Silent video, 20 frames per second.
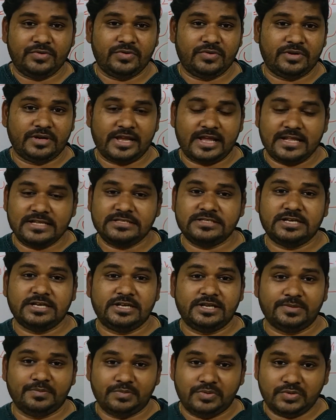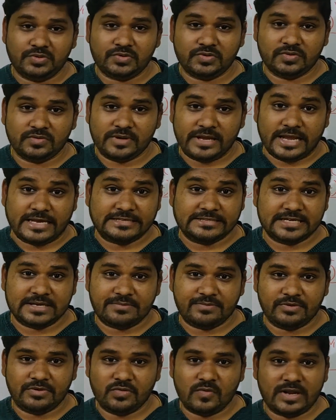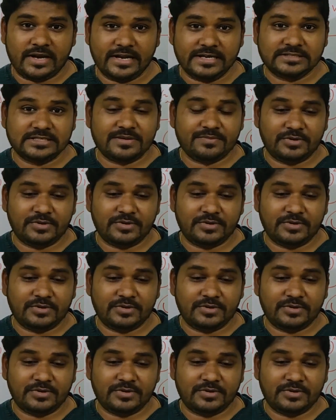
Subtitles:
your NCERT book. Example 1